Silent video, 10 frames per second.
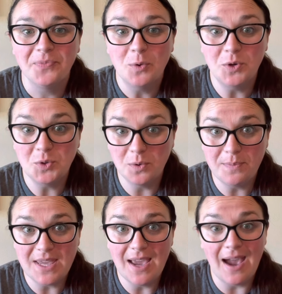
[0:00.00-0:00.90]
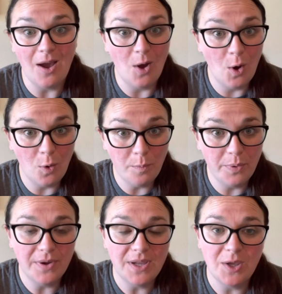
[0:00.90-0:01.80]
which will be at Hope
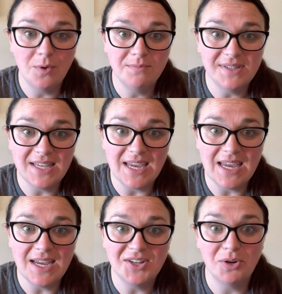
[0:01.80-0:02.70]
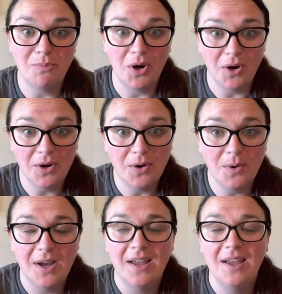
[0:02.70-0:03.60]
UMC
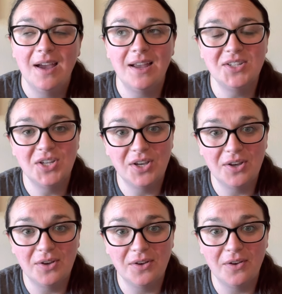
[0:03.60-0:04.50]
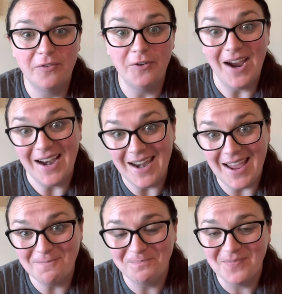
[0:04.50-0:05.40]
tomorrow until
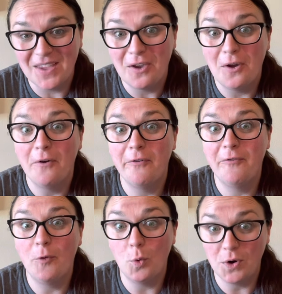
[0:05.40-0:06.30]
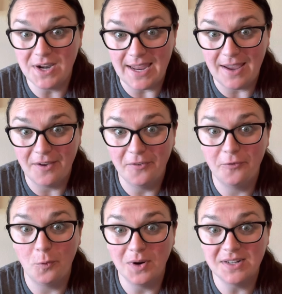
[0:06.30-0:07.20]
Friday. 40,
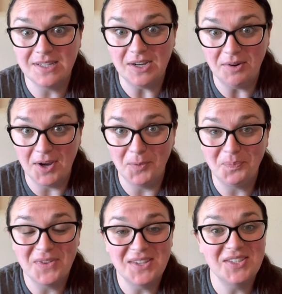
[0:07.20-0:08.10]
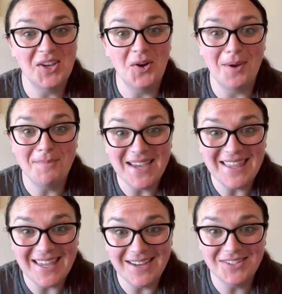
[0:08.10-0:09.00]
40. So a big
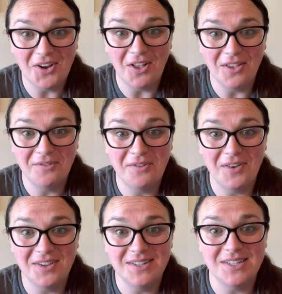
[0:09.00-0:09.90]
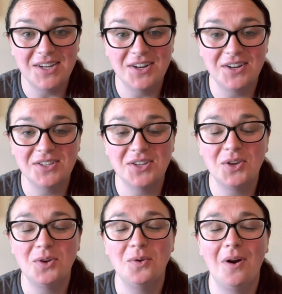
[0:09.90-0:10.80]
thanks to all of the volunteers
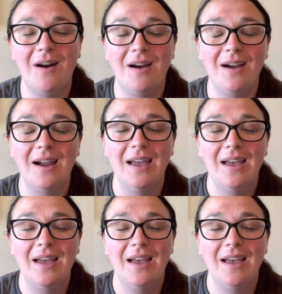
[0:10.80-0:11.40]
who are